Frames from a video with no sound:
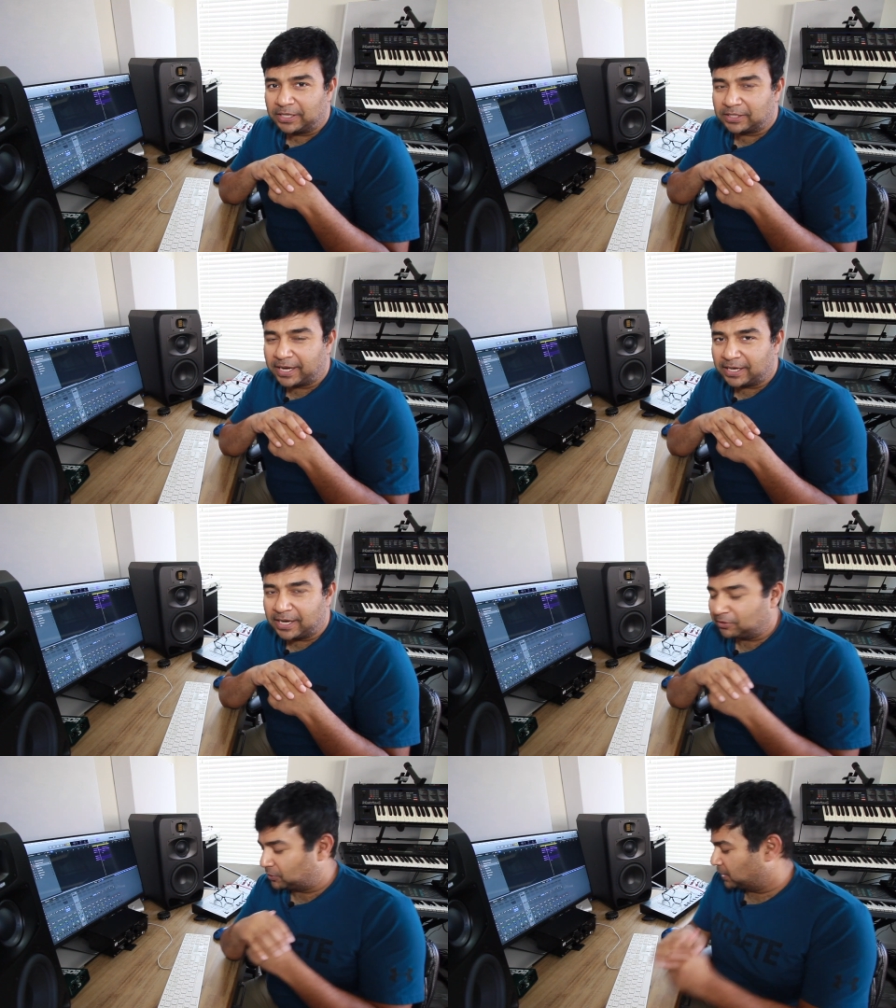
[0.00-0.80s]
let's get
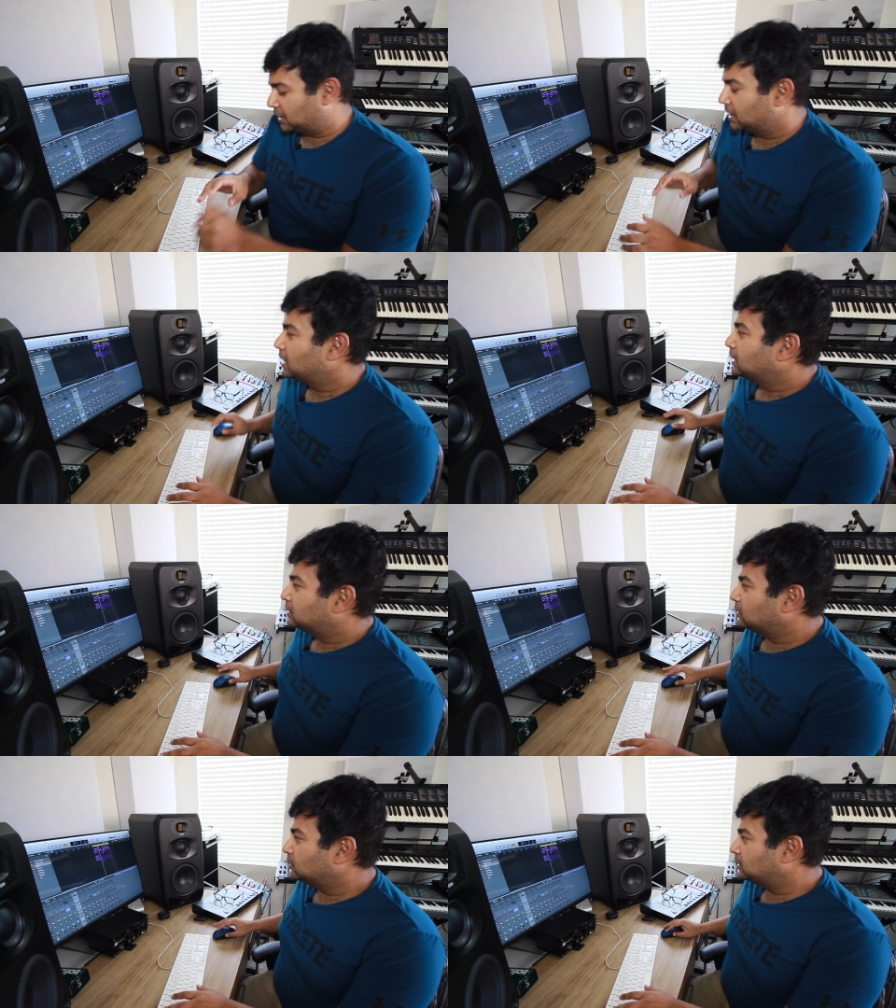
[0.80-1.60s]
down to it.
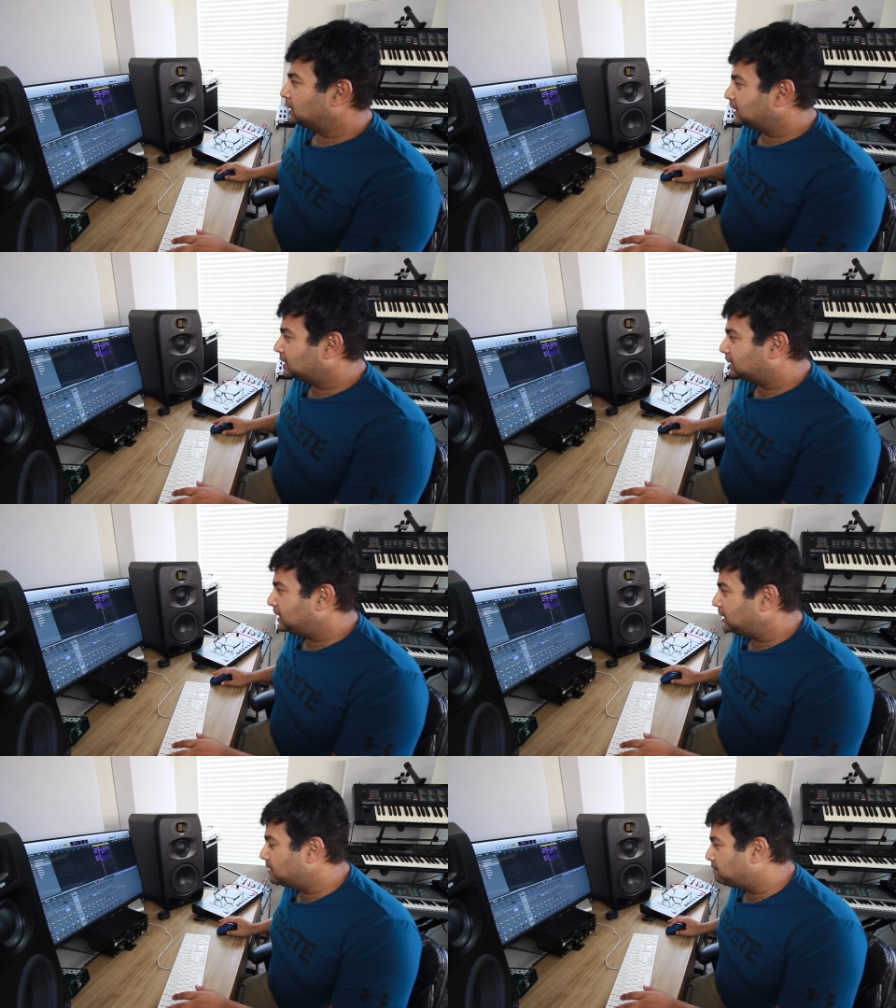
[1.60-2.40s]
So this is
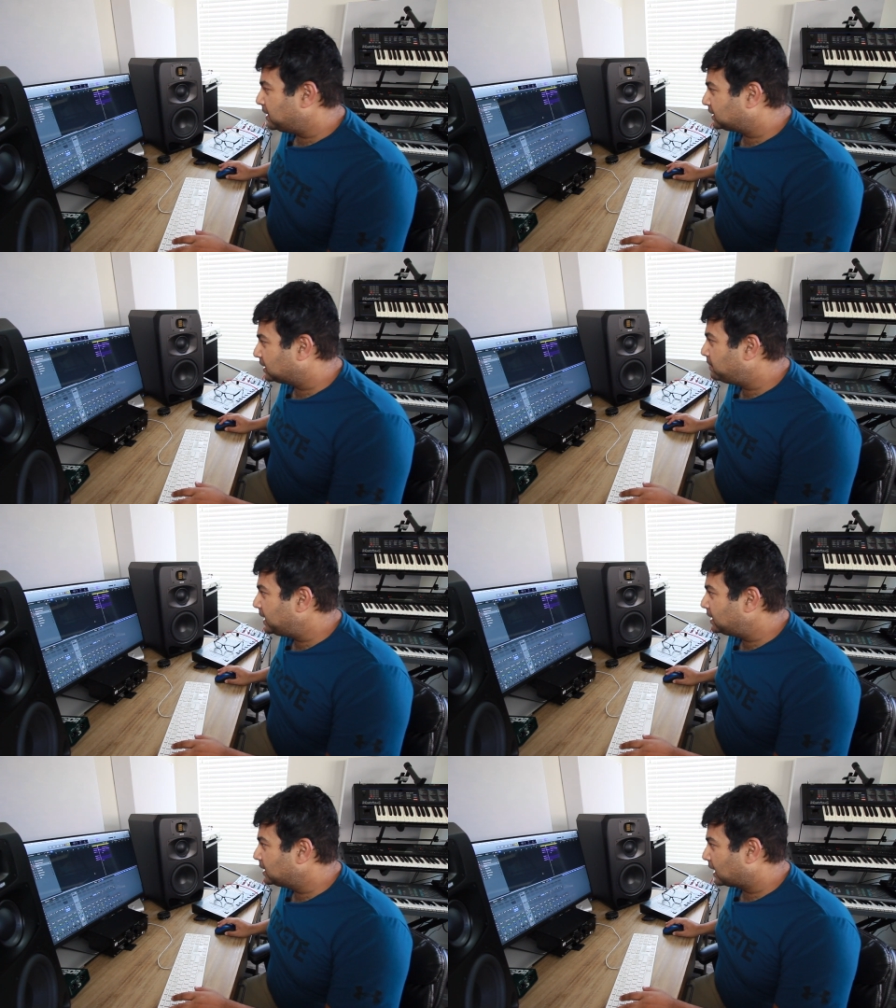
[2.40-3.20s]
the basic
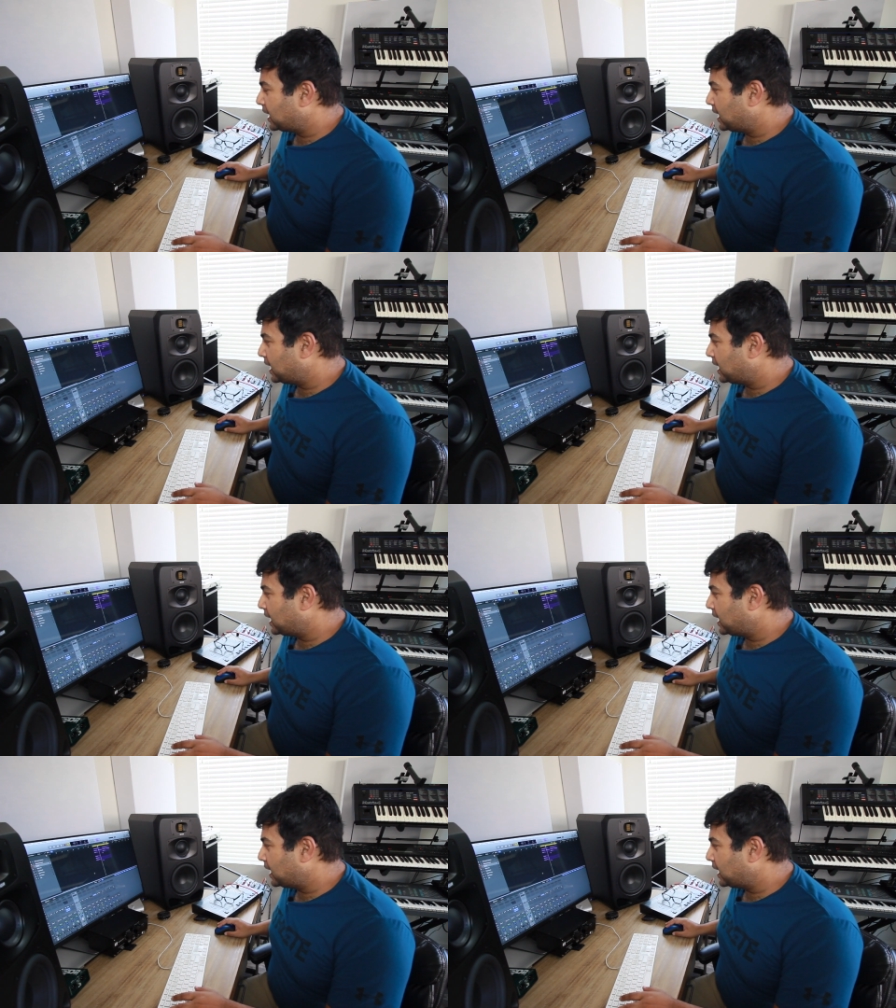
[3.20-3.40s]
beat that I